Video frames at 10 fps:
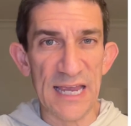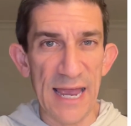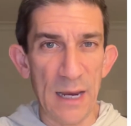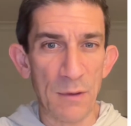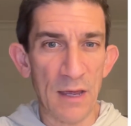
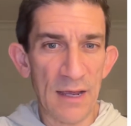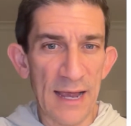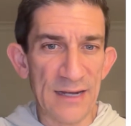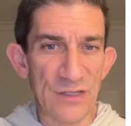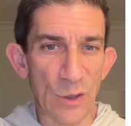game
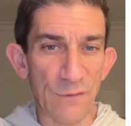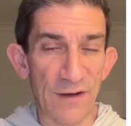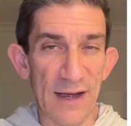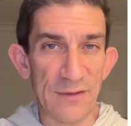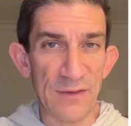at
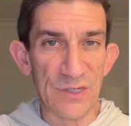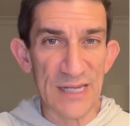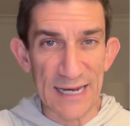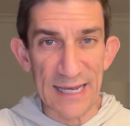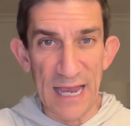SoFi, and then the
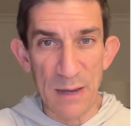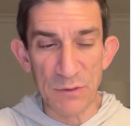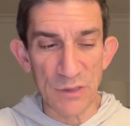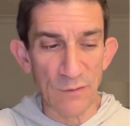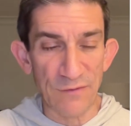second game
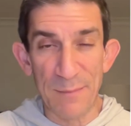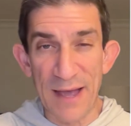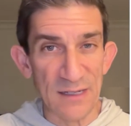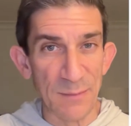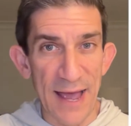at SoFi
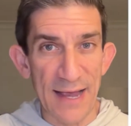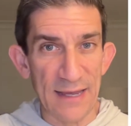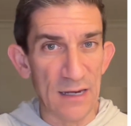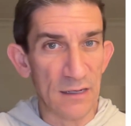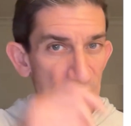back to back.
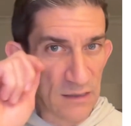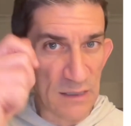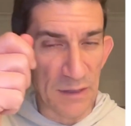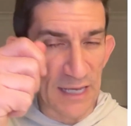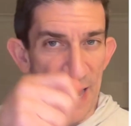And
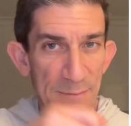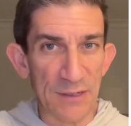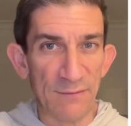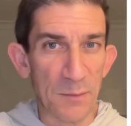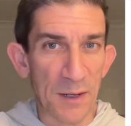tip of the cap to
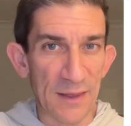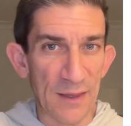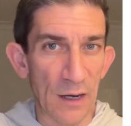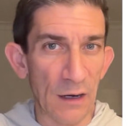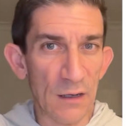everybody
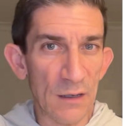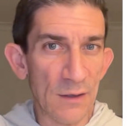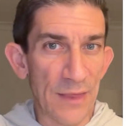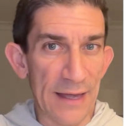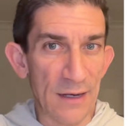there
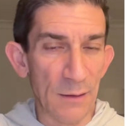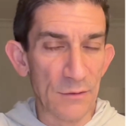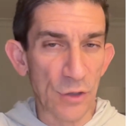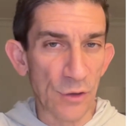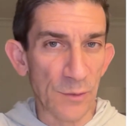that
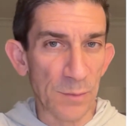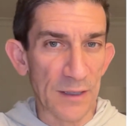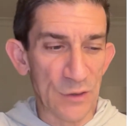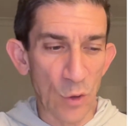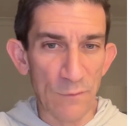turned the
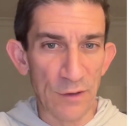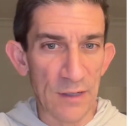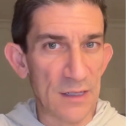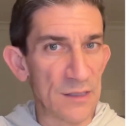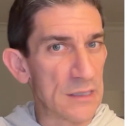place over.
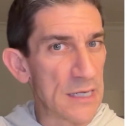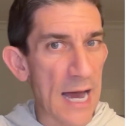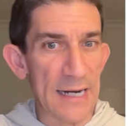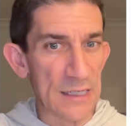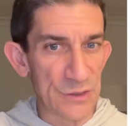It is
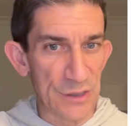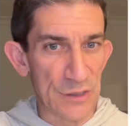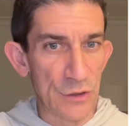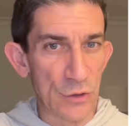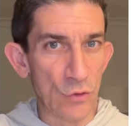not easy
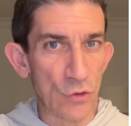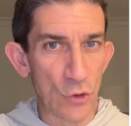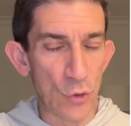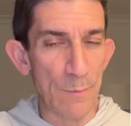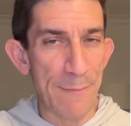to do
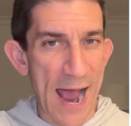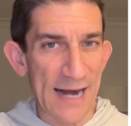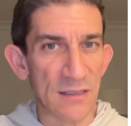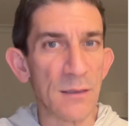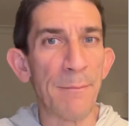2
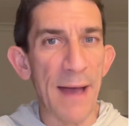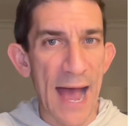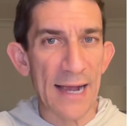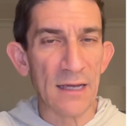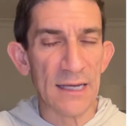
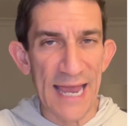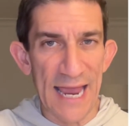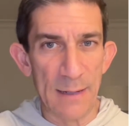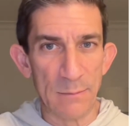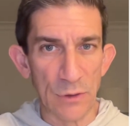back-to-back
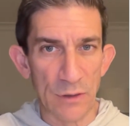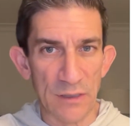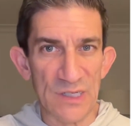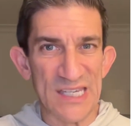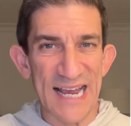games on
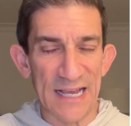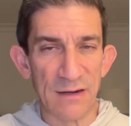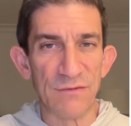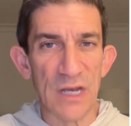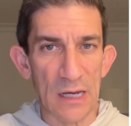
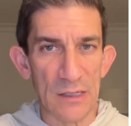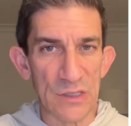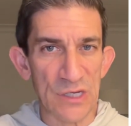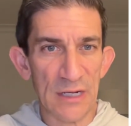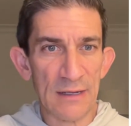consecutive
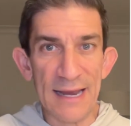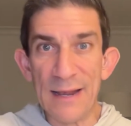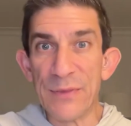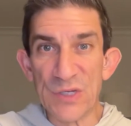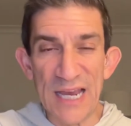nights
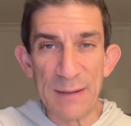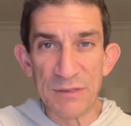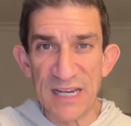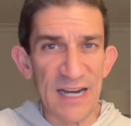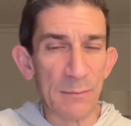in the same
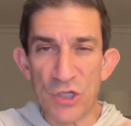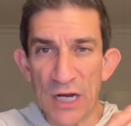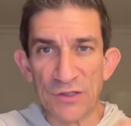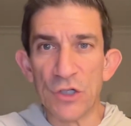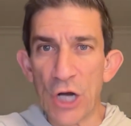stadium.
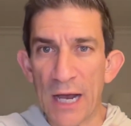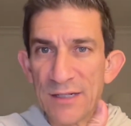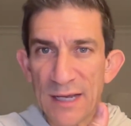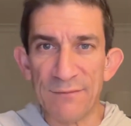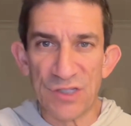Jets and
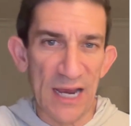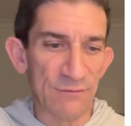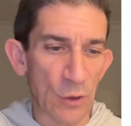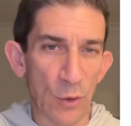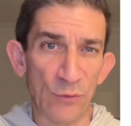Giants obviously have
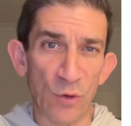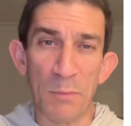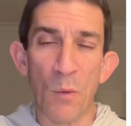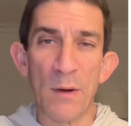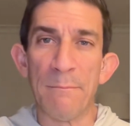to go through,
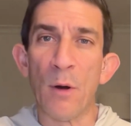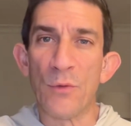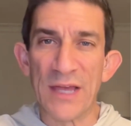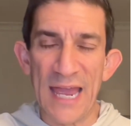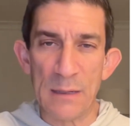but when
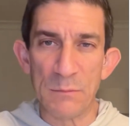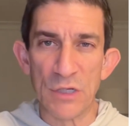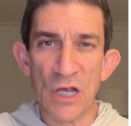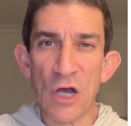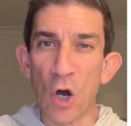both games
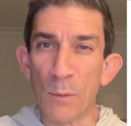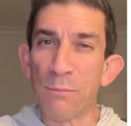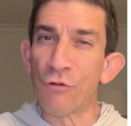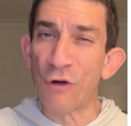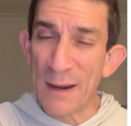are
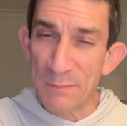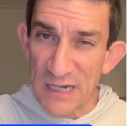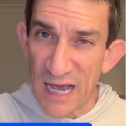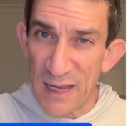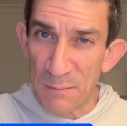
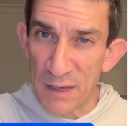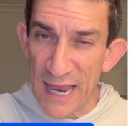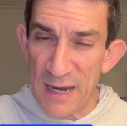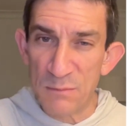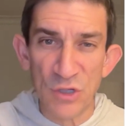primetime
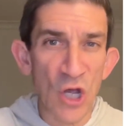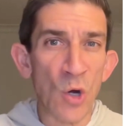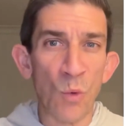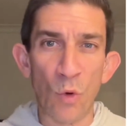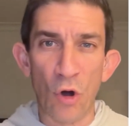games
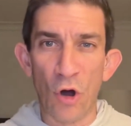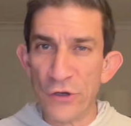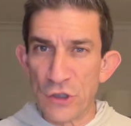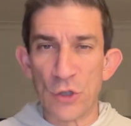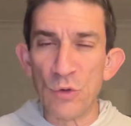
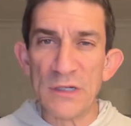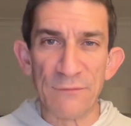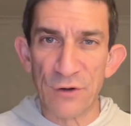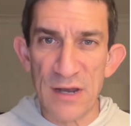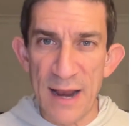on 2
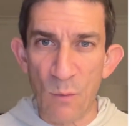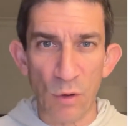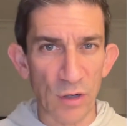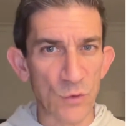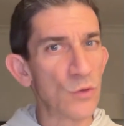different
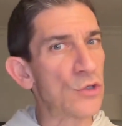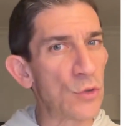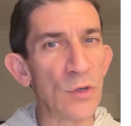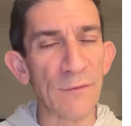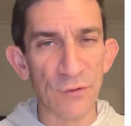networks with
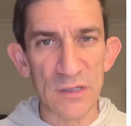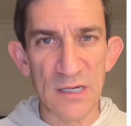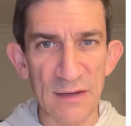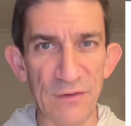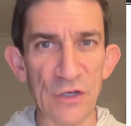2 different
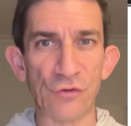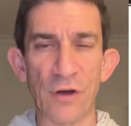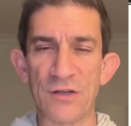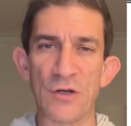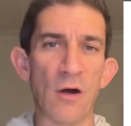TV
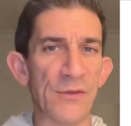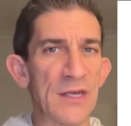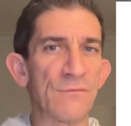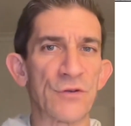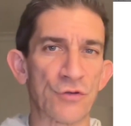trucks and all the
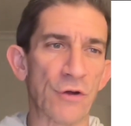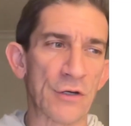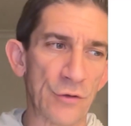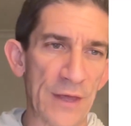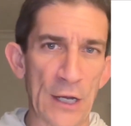
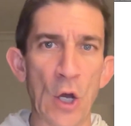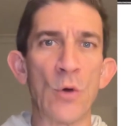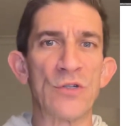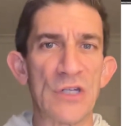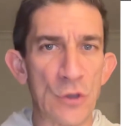infrastructure that
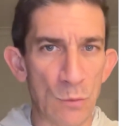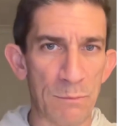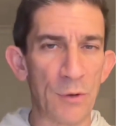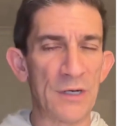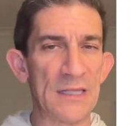goes into
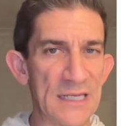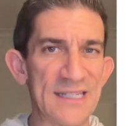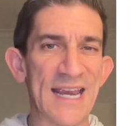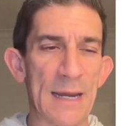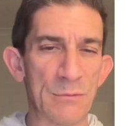putting these
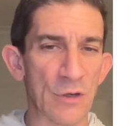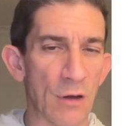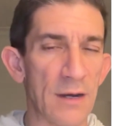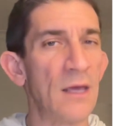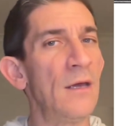games
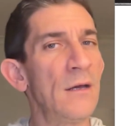on,